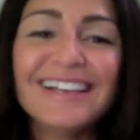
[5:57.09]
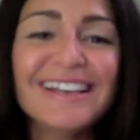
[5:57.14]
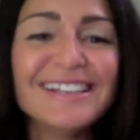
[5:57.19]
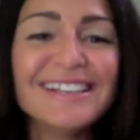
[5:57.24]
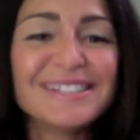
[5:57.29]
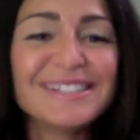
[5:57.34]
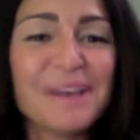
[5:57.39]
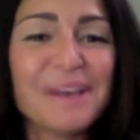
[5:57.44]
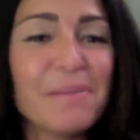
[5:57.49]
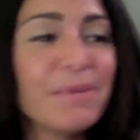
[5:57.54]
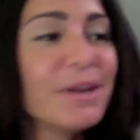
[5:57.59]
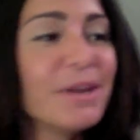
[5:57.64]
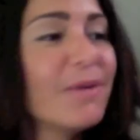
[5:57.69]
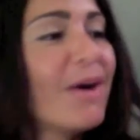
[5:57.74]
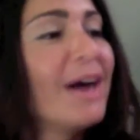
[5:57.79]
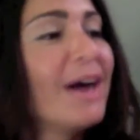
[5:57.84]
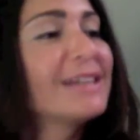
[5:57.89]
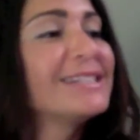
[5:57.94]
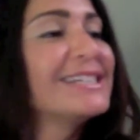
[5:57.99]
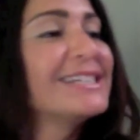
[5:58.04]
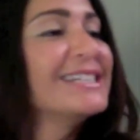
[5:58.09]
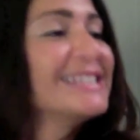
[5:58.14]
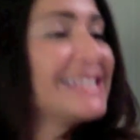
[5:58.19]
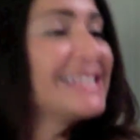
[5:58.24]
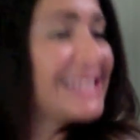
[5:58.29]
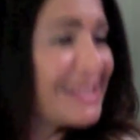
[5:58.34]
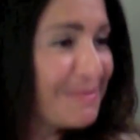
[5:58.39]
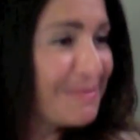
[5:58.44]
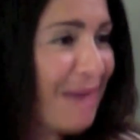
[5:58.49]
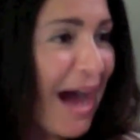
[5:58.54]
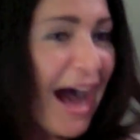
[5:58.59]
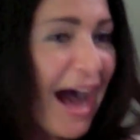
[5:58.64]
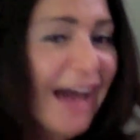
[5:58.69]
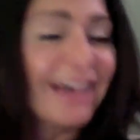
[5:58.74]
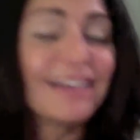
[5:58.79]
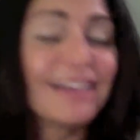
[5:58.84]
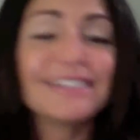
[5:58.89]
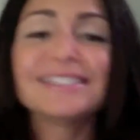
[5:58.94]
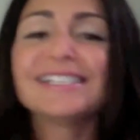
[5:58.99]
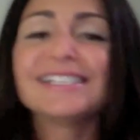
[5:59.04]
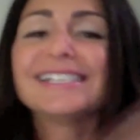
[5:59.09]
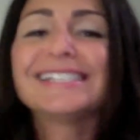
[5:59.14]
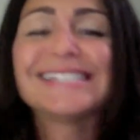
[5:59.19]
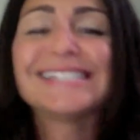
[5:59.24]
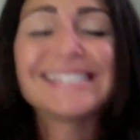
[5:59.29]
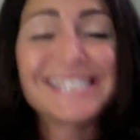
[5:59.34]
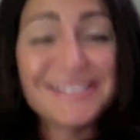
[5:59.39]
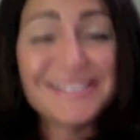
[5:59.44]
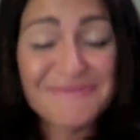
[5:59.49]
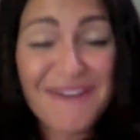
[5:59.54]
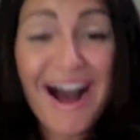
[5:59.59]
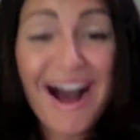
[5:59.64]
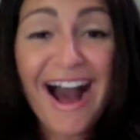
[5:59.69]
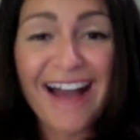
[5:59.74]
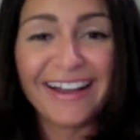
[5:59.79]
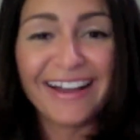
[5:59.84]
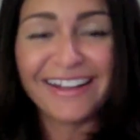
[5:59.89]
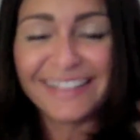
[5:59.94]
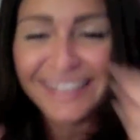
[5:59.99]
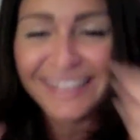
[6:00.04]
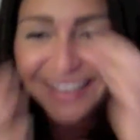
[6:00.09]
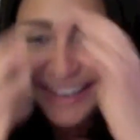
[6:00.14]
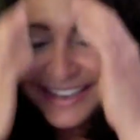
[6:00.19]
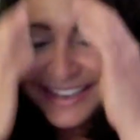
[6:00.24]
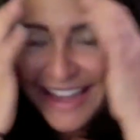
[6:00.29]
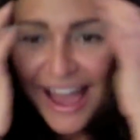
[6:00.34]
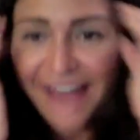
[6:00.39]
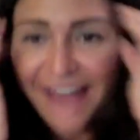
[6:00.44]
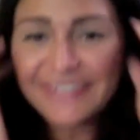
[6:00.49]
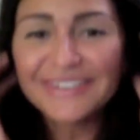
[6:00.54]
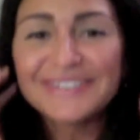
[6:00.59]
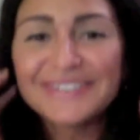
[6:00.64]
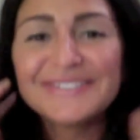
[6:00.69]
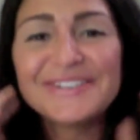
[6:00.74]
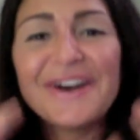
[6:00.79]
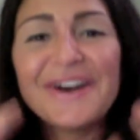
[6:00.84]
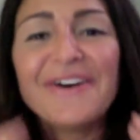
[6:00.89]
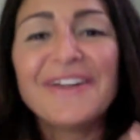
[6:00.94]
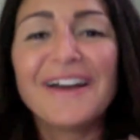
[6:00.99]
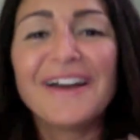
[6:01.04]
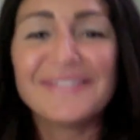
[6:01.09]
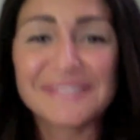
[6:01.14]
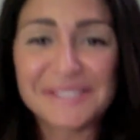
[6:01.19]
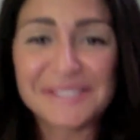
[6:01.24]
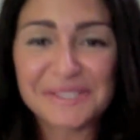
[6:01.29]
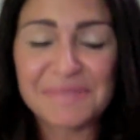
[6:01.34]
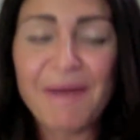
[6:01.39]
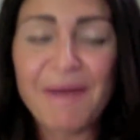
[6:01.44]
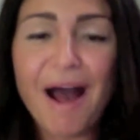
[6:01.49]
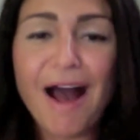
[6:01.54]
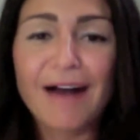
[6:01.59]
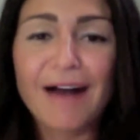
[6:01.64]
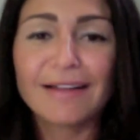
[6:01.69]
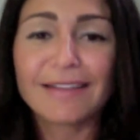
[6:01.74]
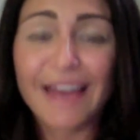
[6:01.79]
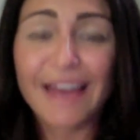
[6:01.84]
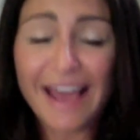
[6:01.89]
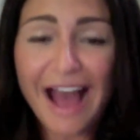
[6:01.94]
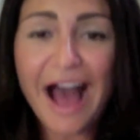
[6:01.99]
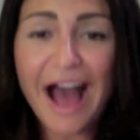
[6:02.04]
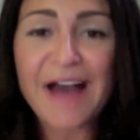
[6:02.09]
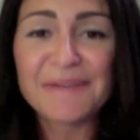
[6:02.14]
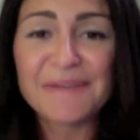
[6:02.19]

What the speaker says: Somebody walks in, smile. Just smile. Now, you don't have to smile like I'm